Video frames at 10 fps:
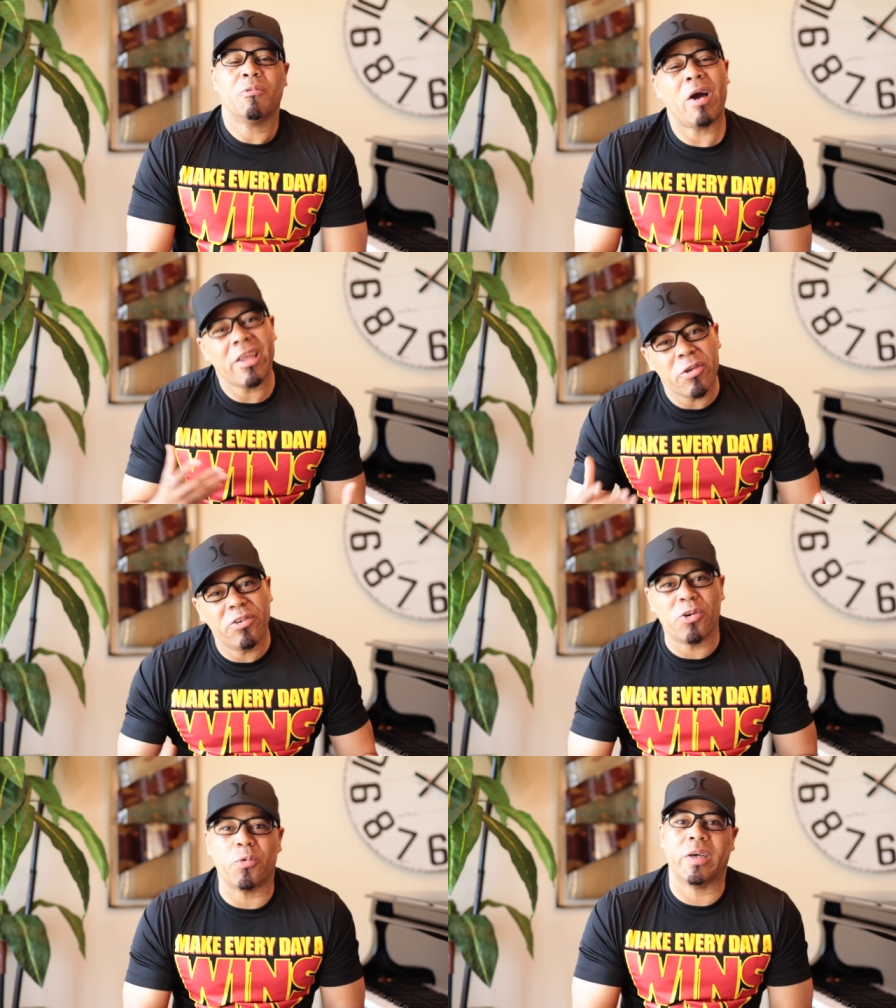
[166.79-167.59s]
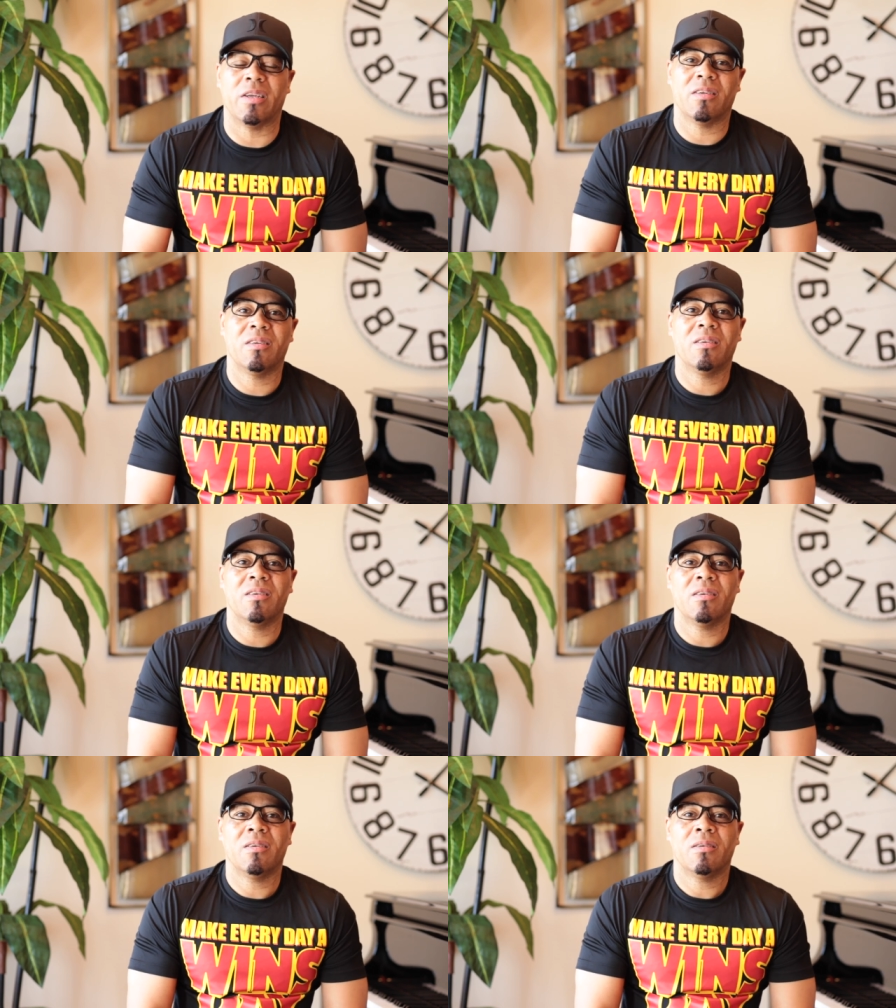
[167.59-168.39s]
What are you
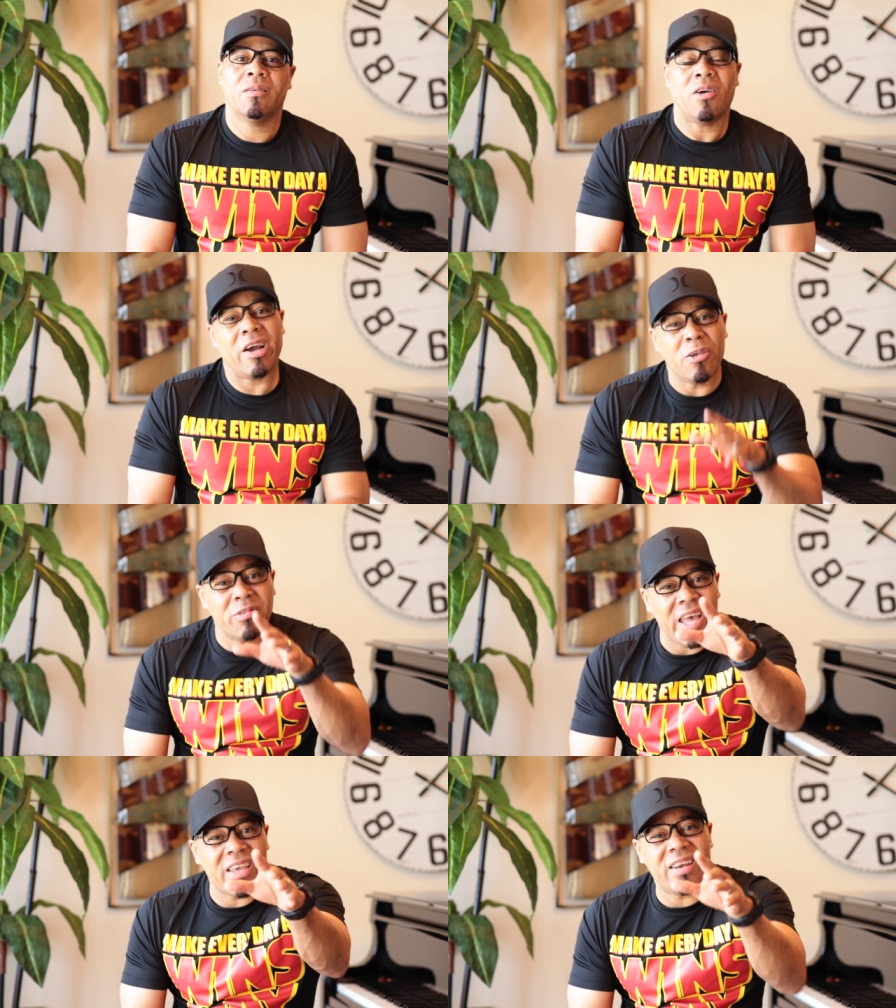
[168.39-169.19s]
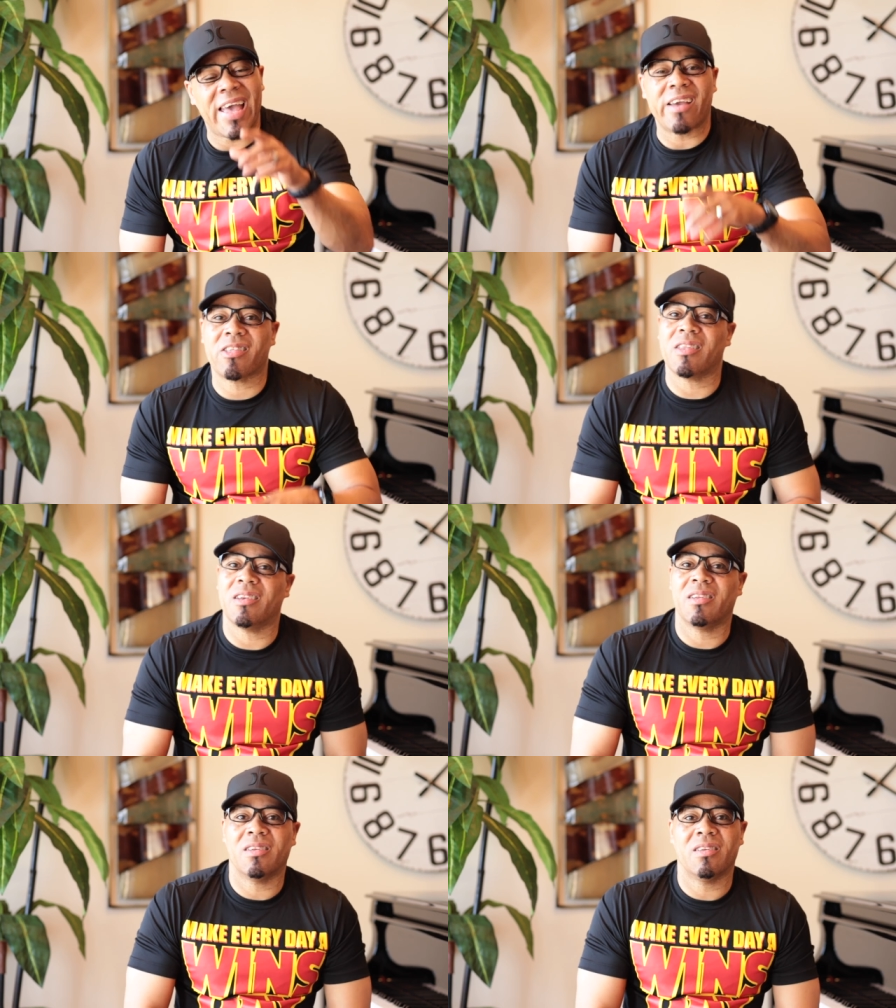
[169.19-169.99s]
doing? Are you taking
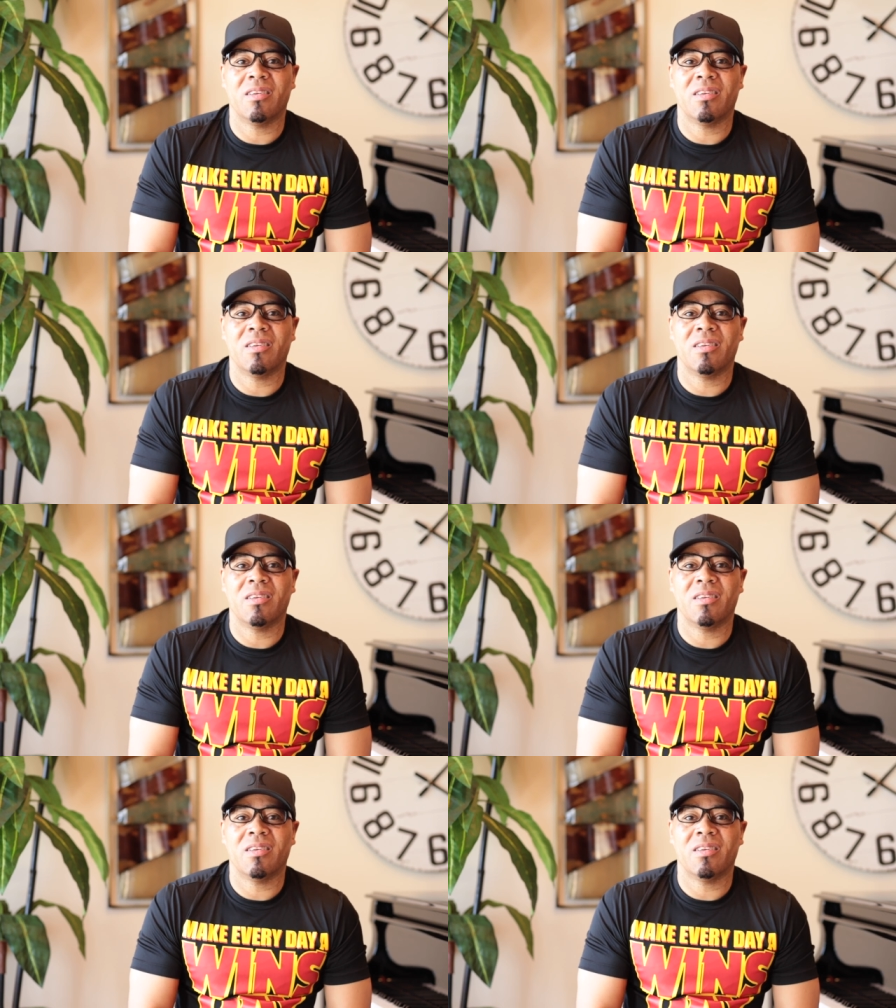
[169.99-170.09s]
action?